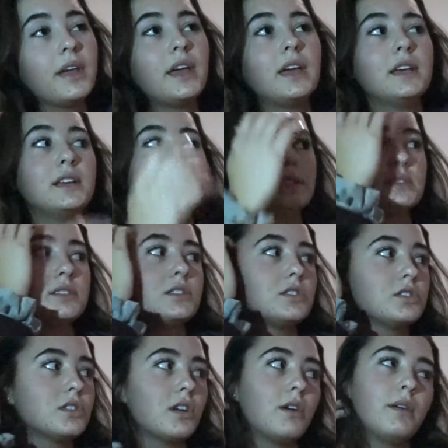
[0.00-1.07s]
is
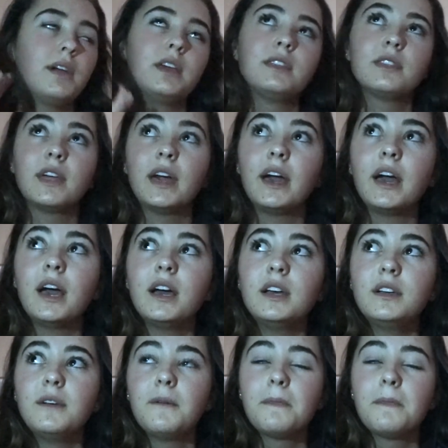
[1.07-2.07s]
showing that